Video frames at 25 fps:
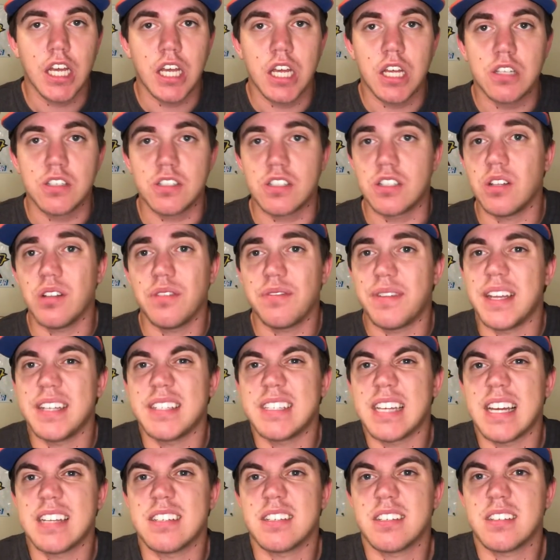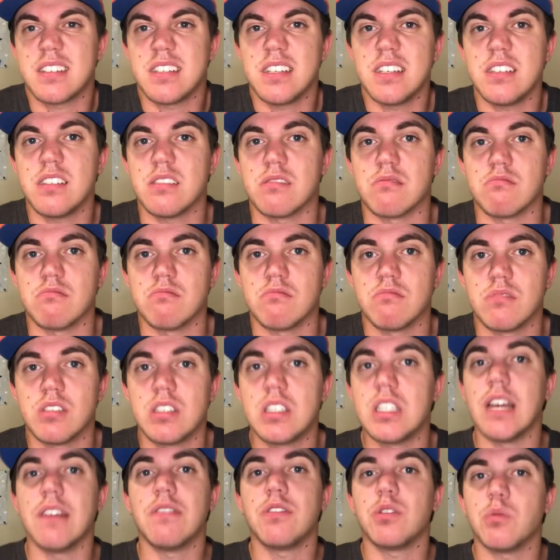still a fantastic season.
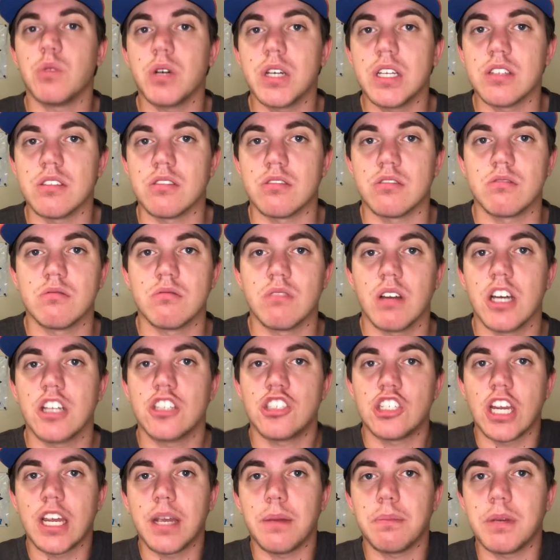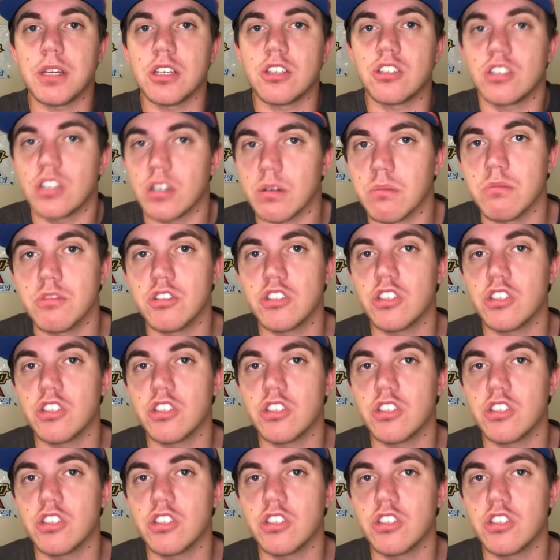7 wins, a championship.